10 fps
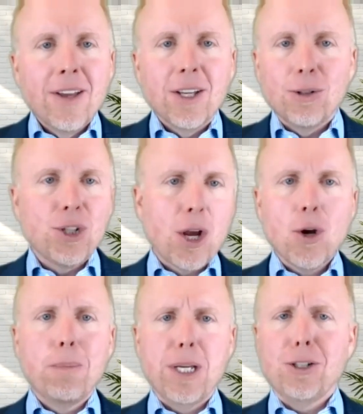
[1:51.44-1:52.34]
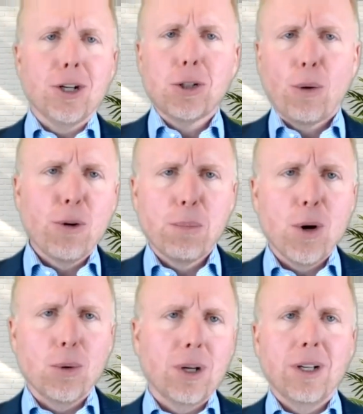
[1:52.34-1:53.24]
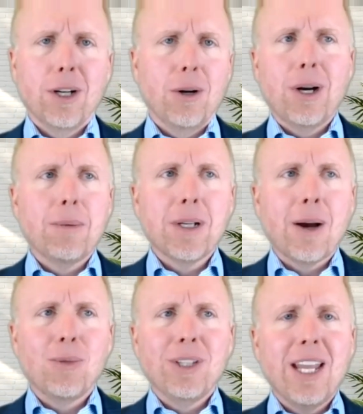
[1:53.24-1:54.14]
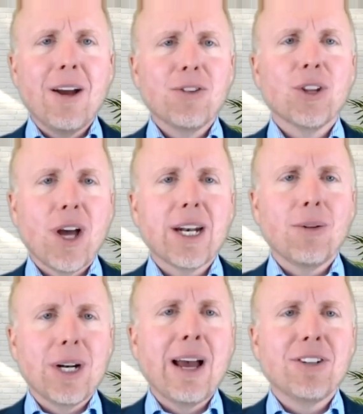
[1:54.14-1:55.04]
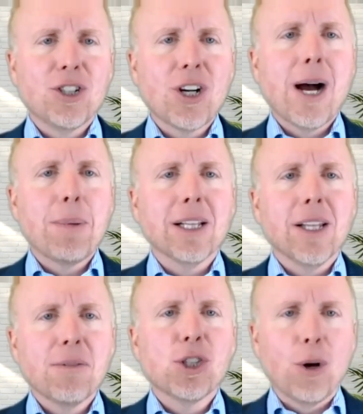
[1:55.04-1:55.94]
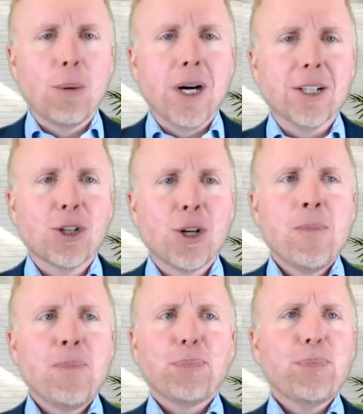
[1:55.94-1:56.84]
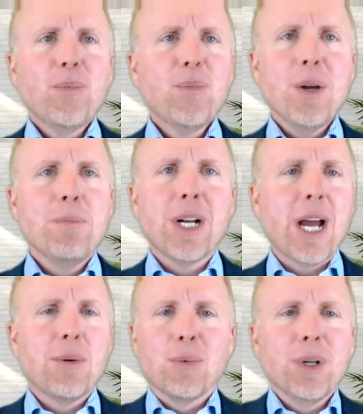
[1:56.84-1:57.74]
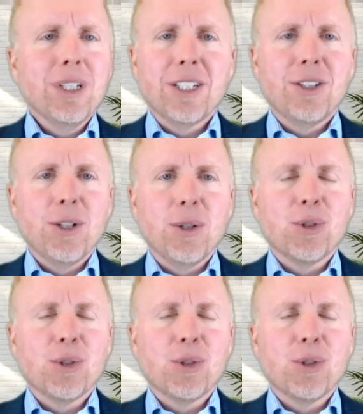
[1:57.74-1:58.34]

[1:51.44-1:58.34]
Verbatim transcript: J O B, just over broke. You know, I, I would never thought I would have a job I love so much but I really do.